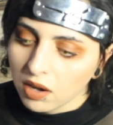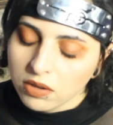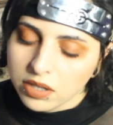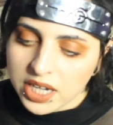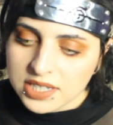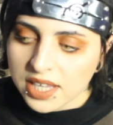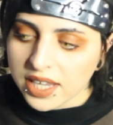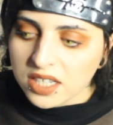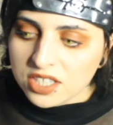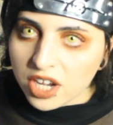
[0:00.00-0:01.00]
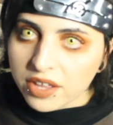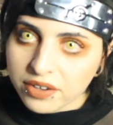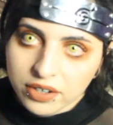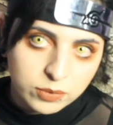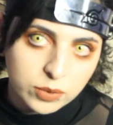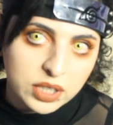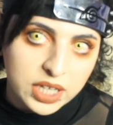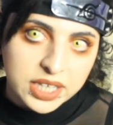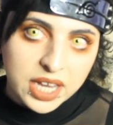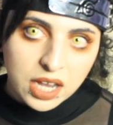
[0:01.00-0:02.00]
oh, you guys like each other, and we were
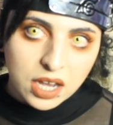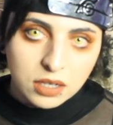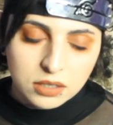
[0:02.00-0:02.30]
like, yeah,